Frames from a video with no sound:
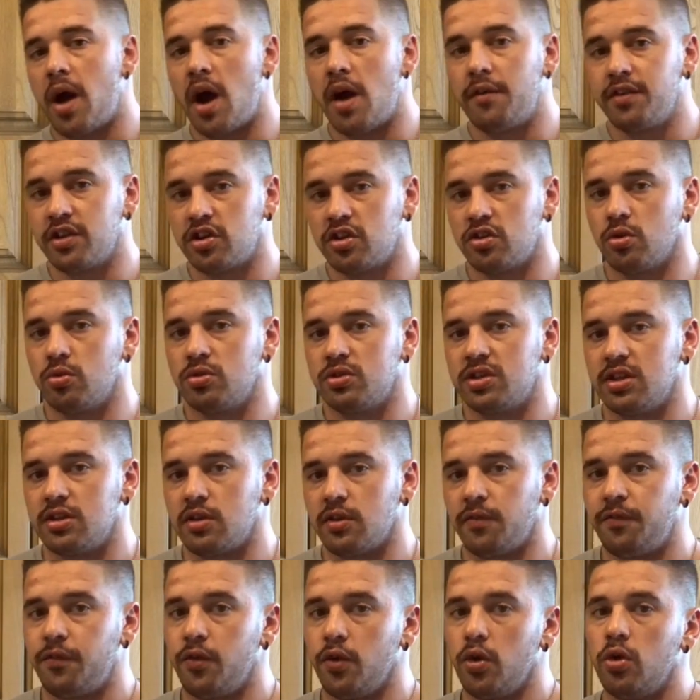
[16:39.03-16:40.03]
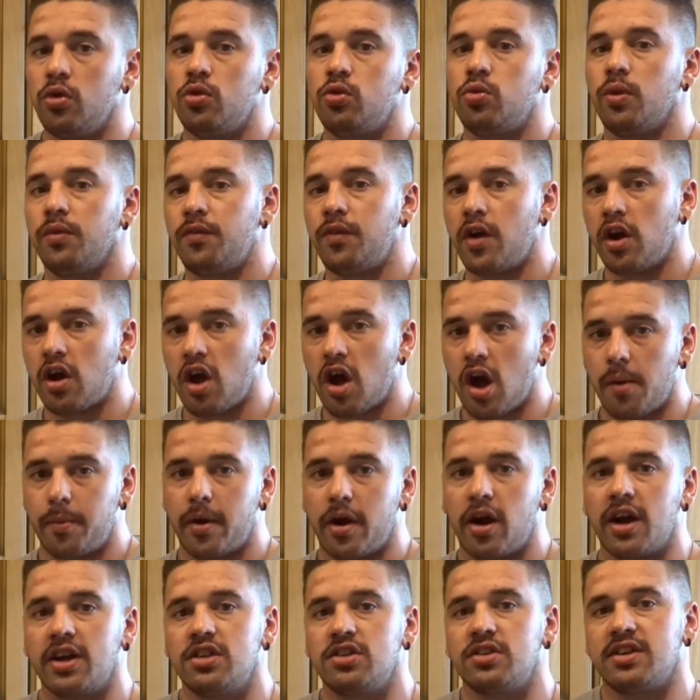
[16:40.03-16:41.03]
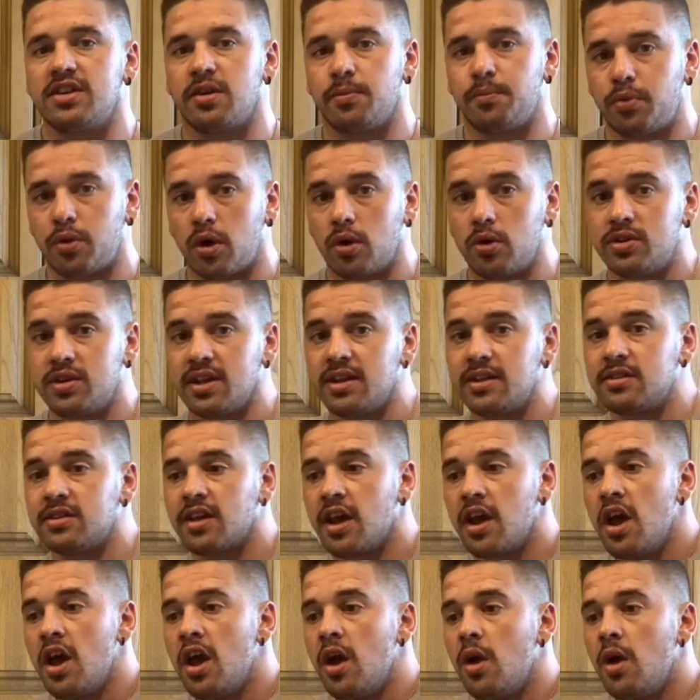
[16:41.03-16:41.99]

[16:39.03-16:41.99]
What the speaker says: other sources of foods with our carbohydrates and proteins,